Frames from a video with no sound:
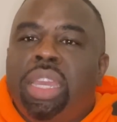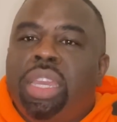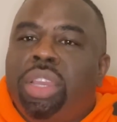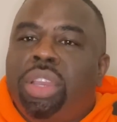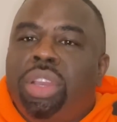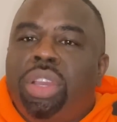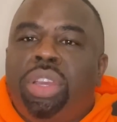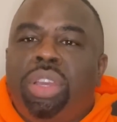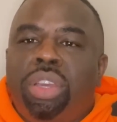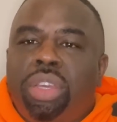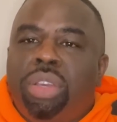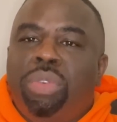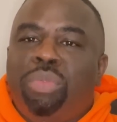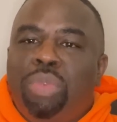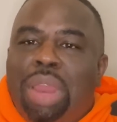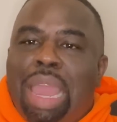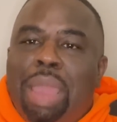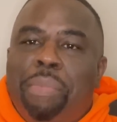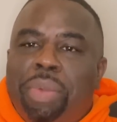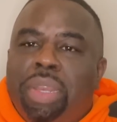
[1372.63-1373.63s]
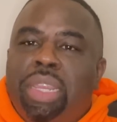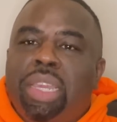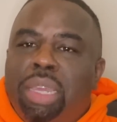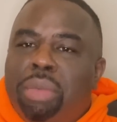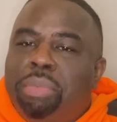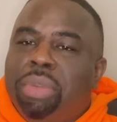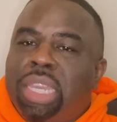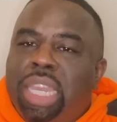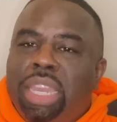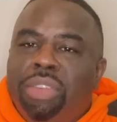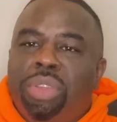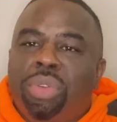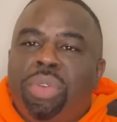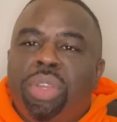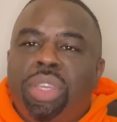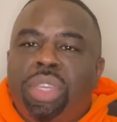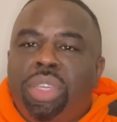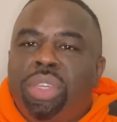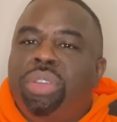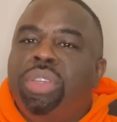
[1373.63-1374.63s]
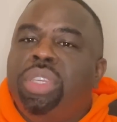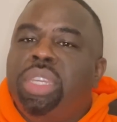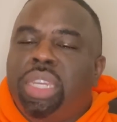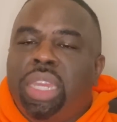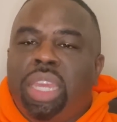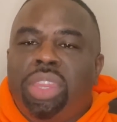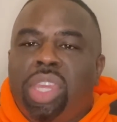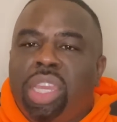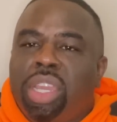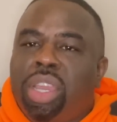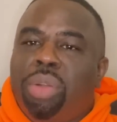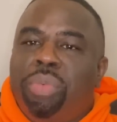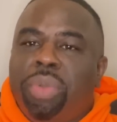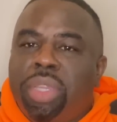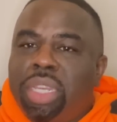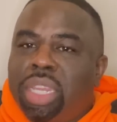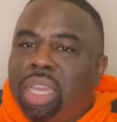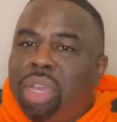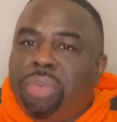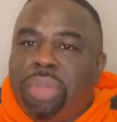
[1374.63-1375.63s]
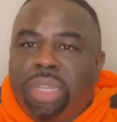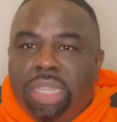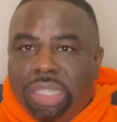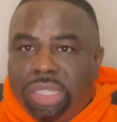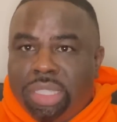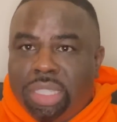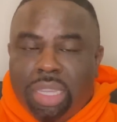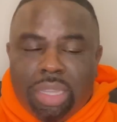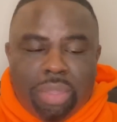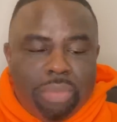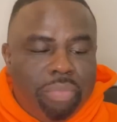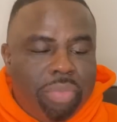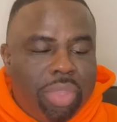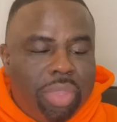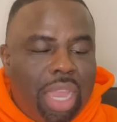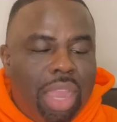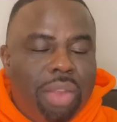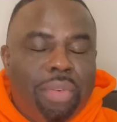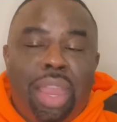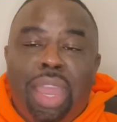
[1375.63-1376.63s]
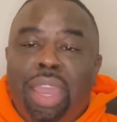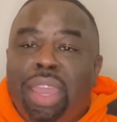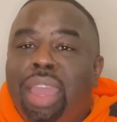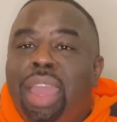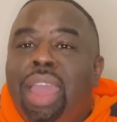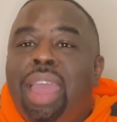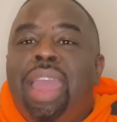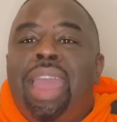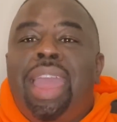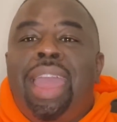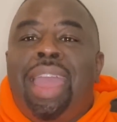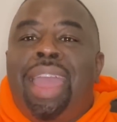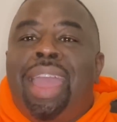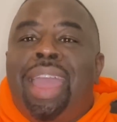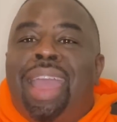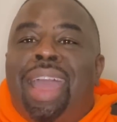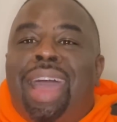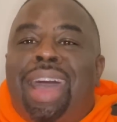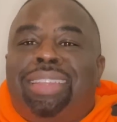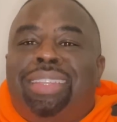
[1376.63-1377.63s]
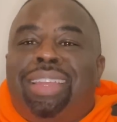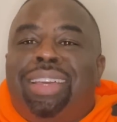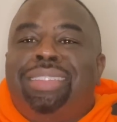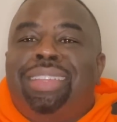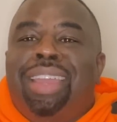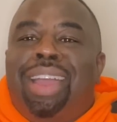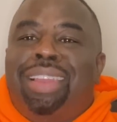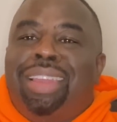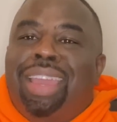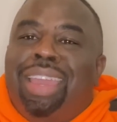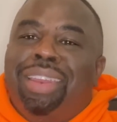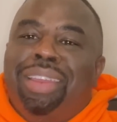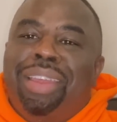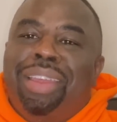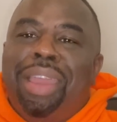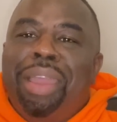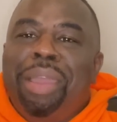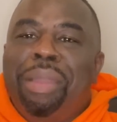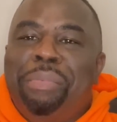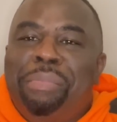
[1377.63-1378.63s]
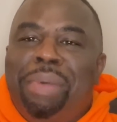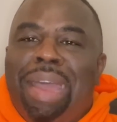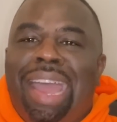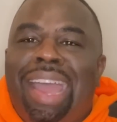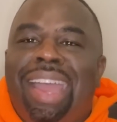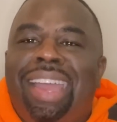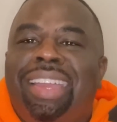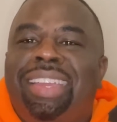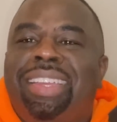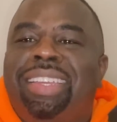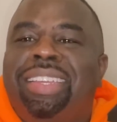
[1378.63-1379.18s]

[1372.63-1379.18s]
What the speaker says: Girl, wrap it up, give the reunion, and then, girl, we done with DC. All right. I'll talk to y'all later. Bye.